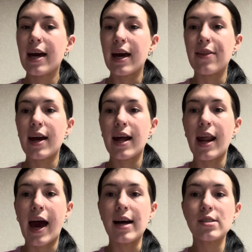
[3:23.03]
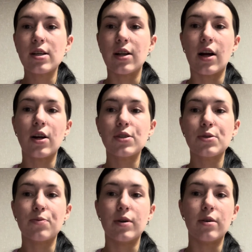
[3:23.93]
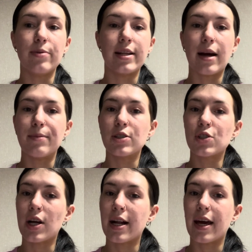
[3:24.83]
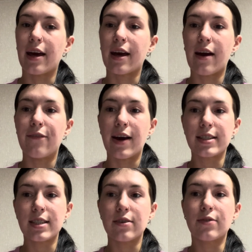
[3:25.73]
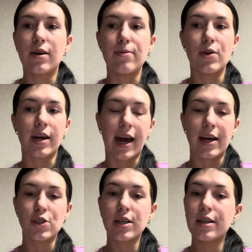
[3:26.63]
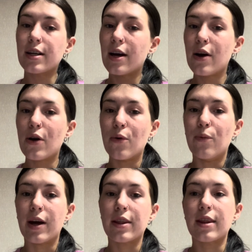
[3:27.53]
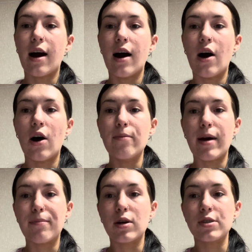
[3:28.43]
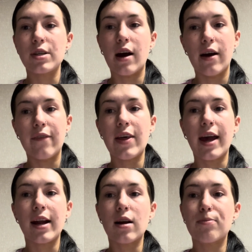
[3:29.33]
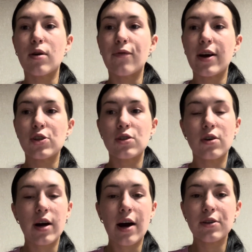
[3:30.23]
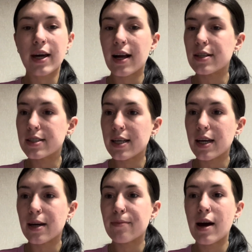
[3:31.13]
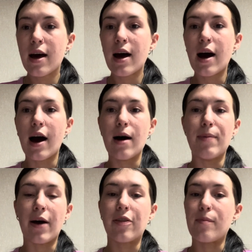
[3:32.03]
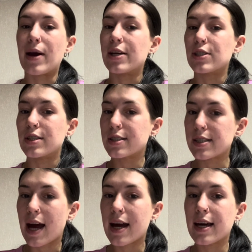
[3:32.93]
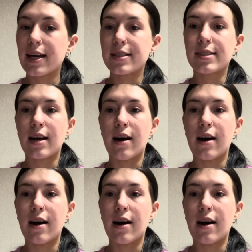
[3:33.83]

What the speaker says: And then as the nurse, we'll be demonstrating effective communication with all members of the interprofessional healthcare team about the patient's status,